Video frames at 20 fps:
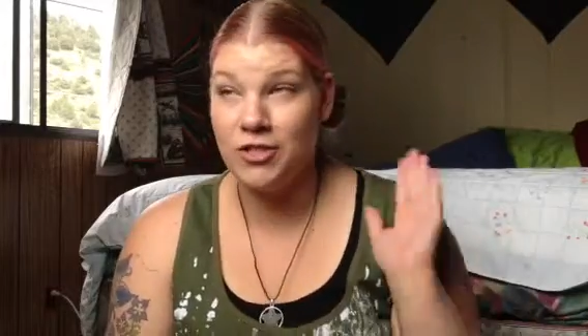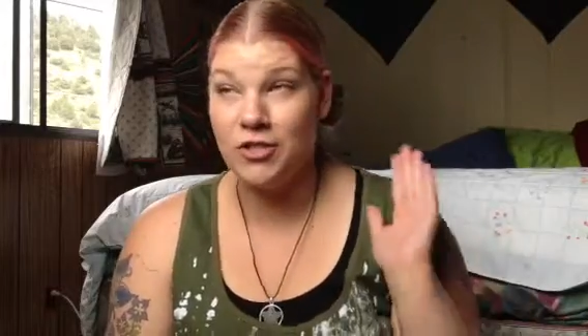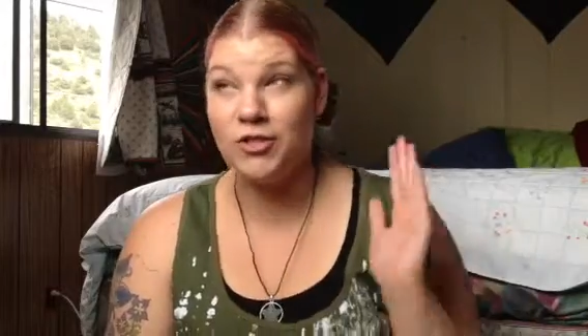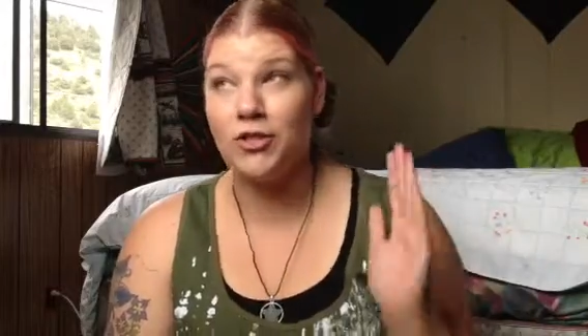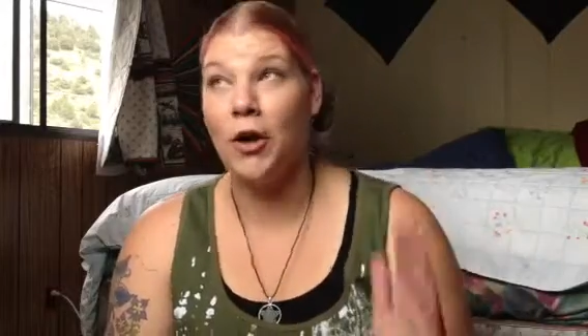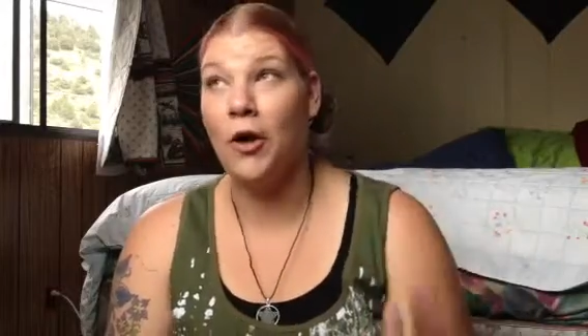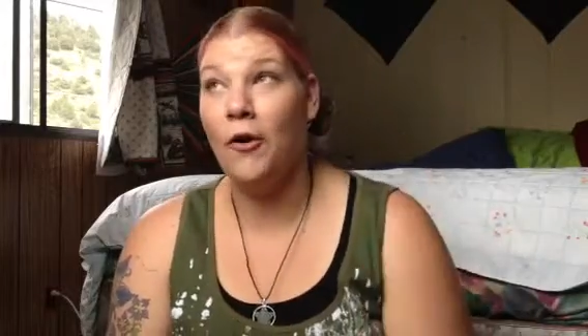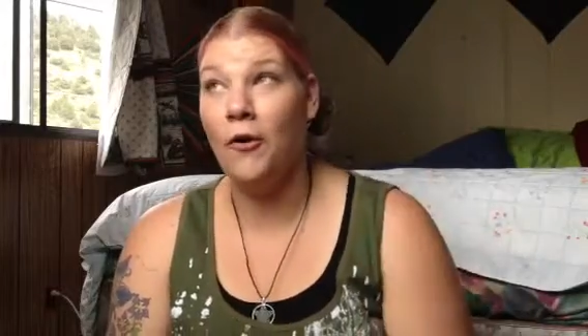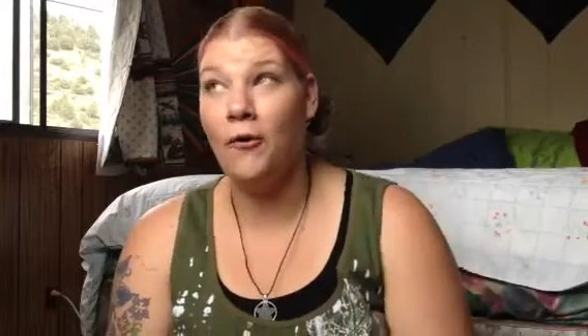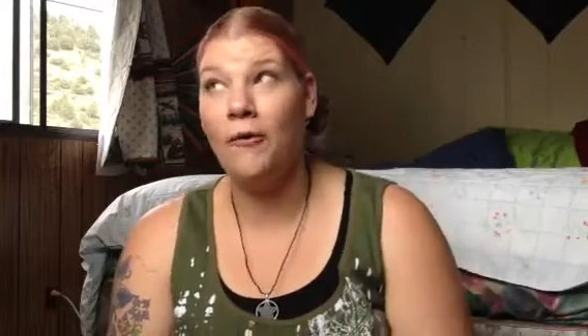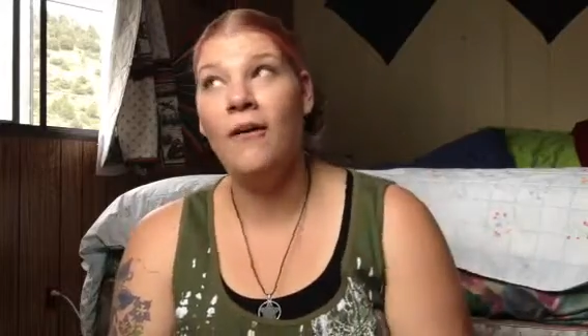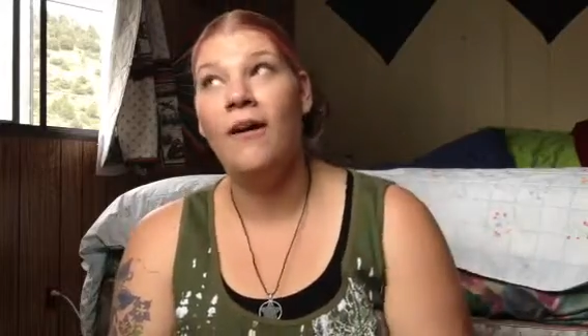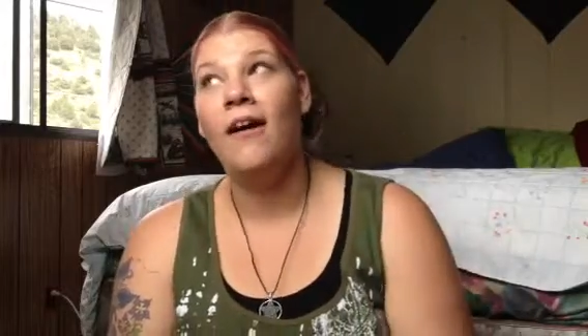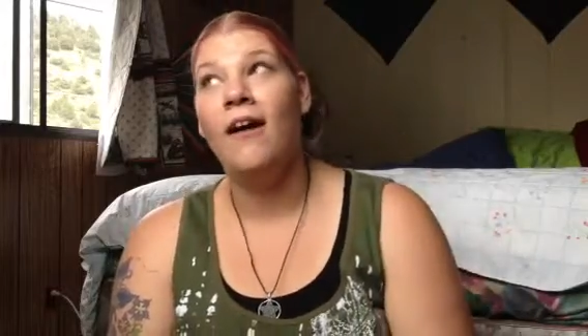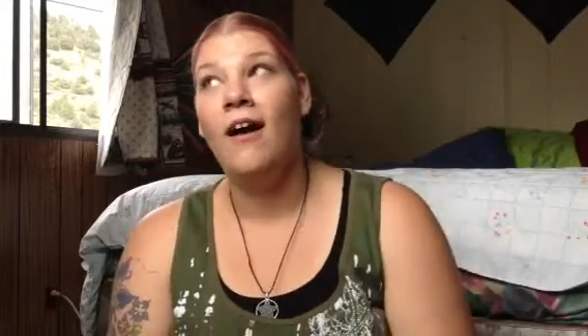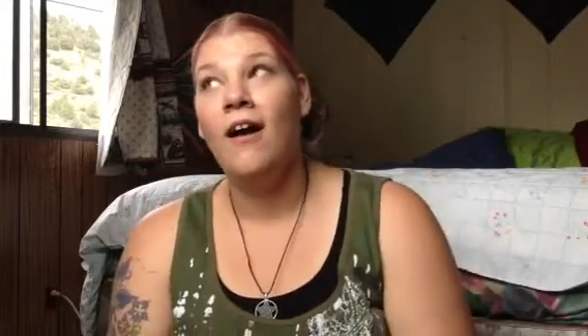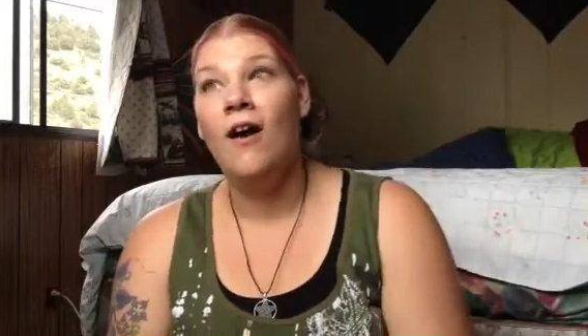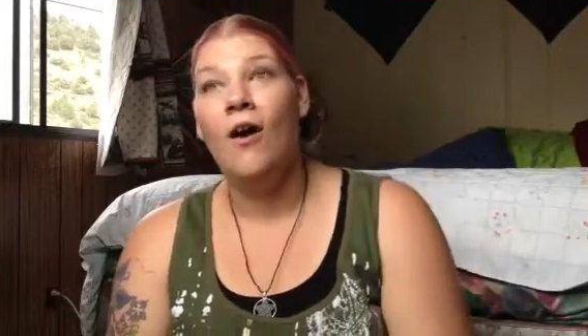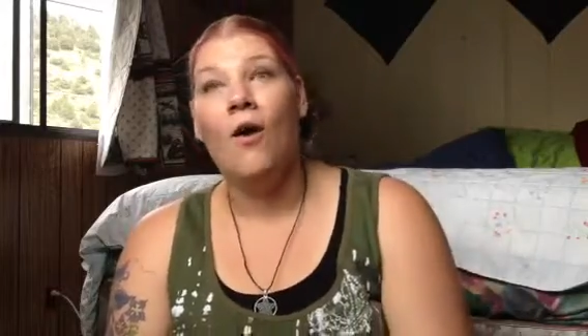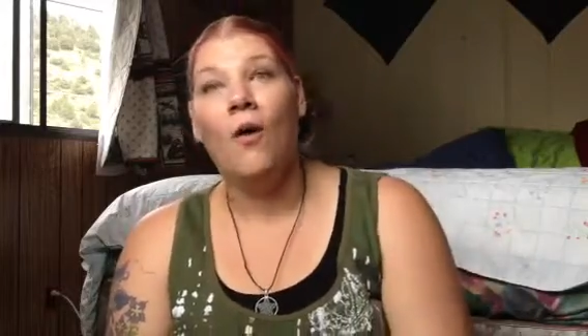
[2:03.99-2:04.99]
so
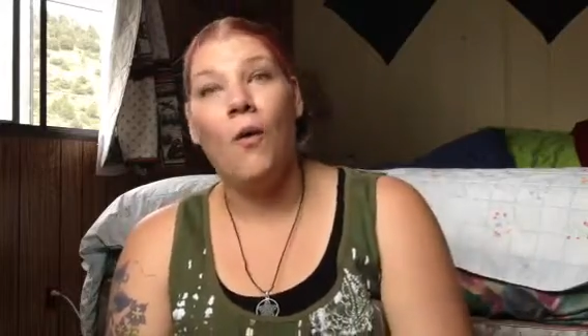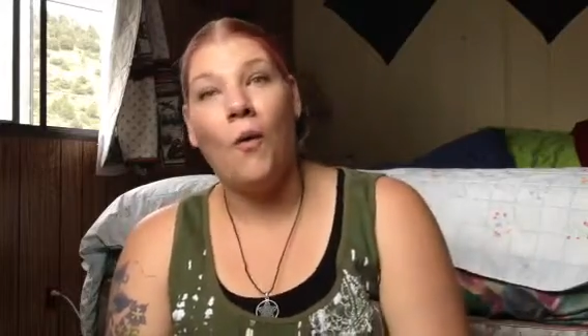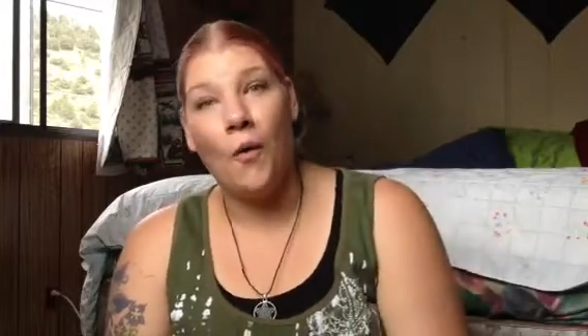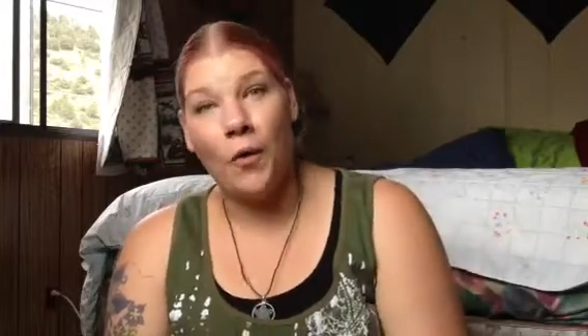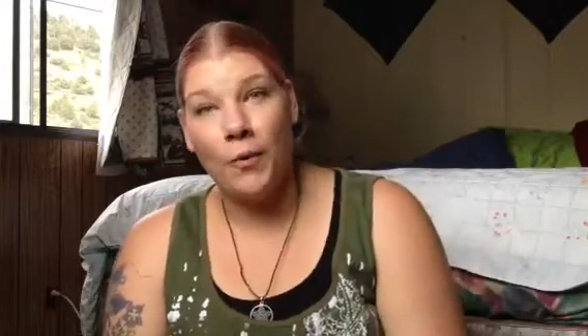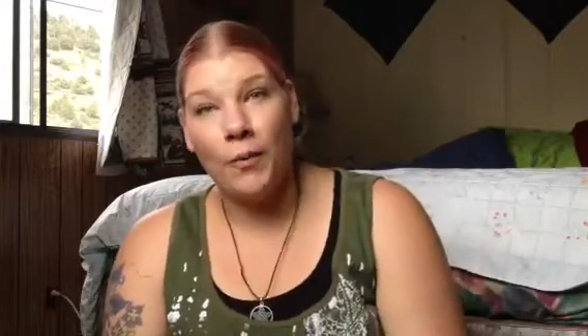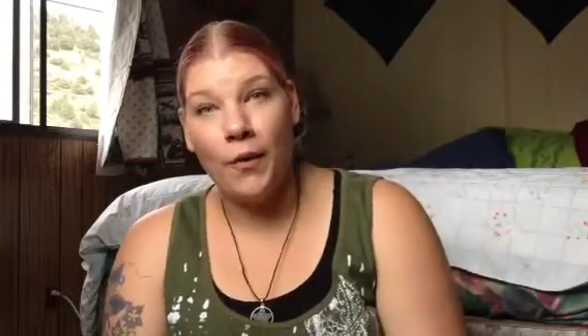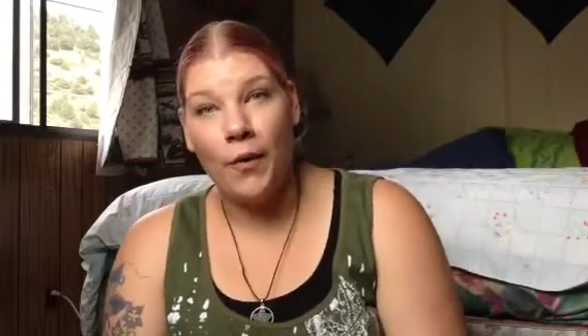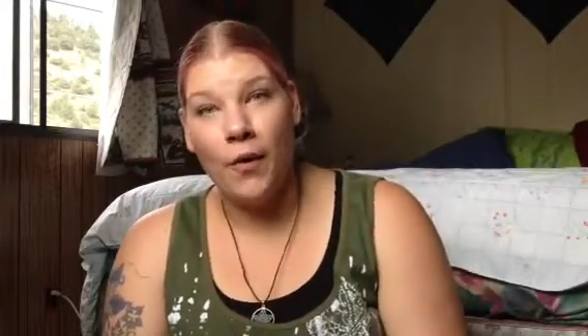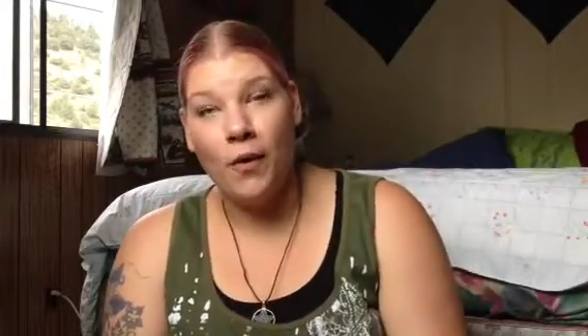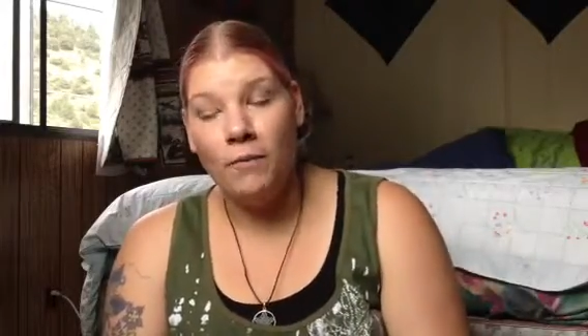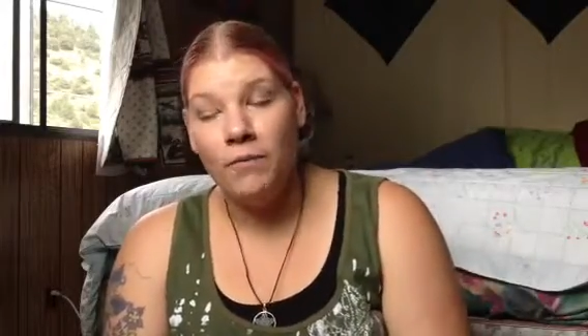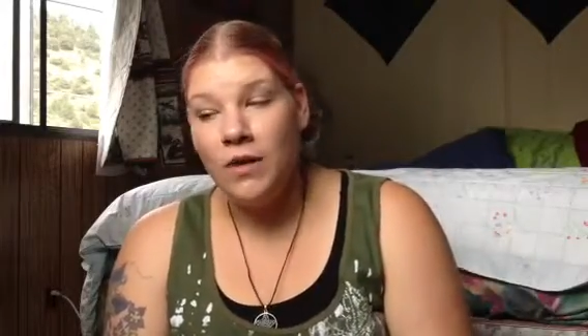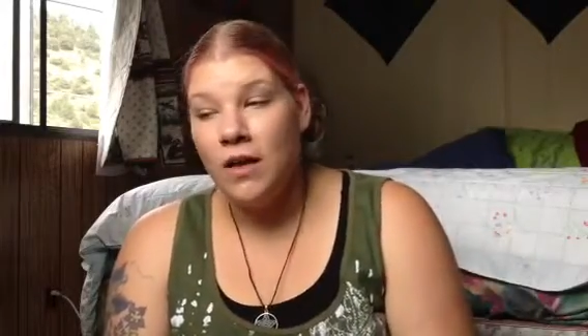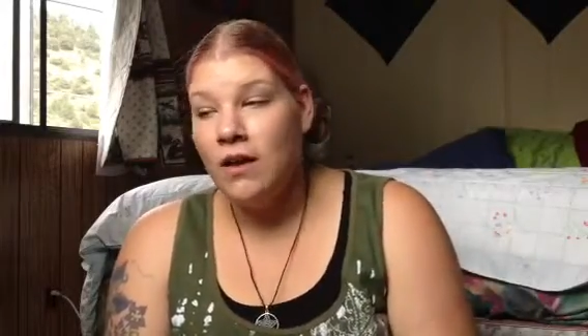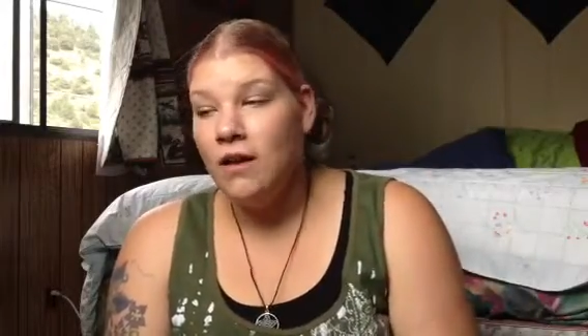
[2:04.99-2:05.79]
horrible.